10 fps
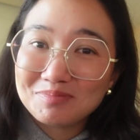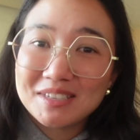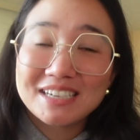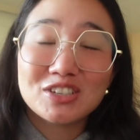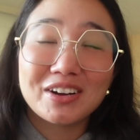
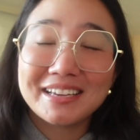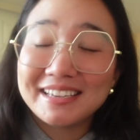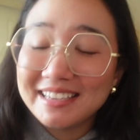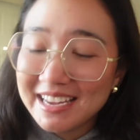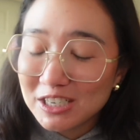TikTok
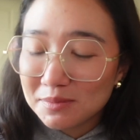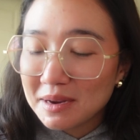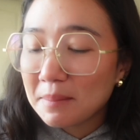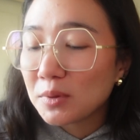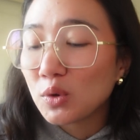
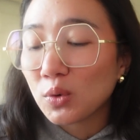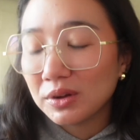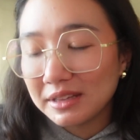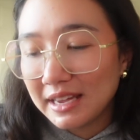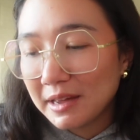engagement
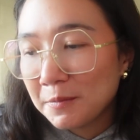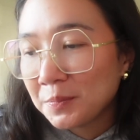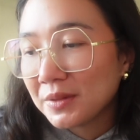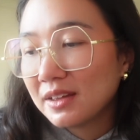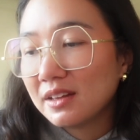purely,
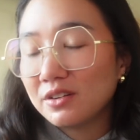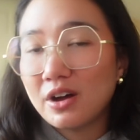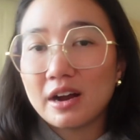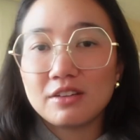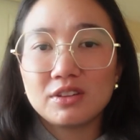
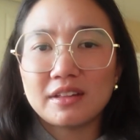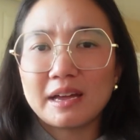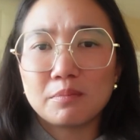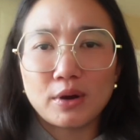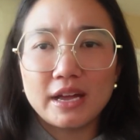not even
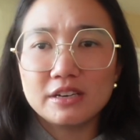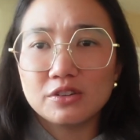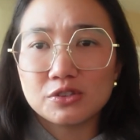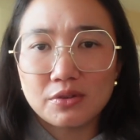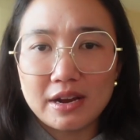like brand
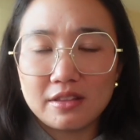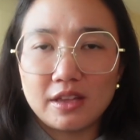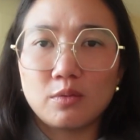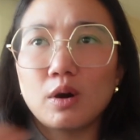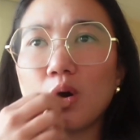deals or
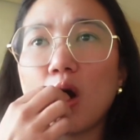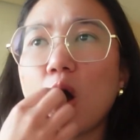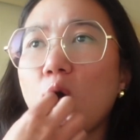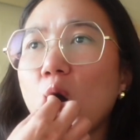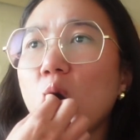anything. Well,
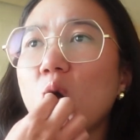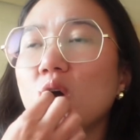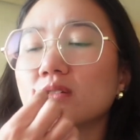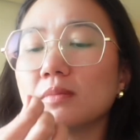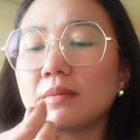
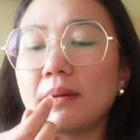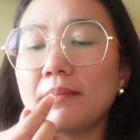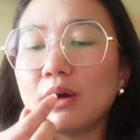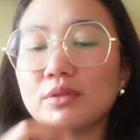I made my mouth.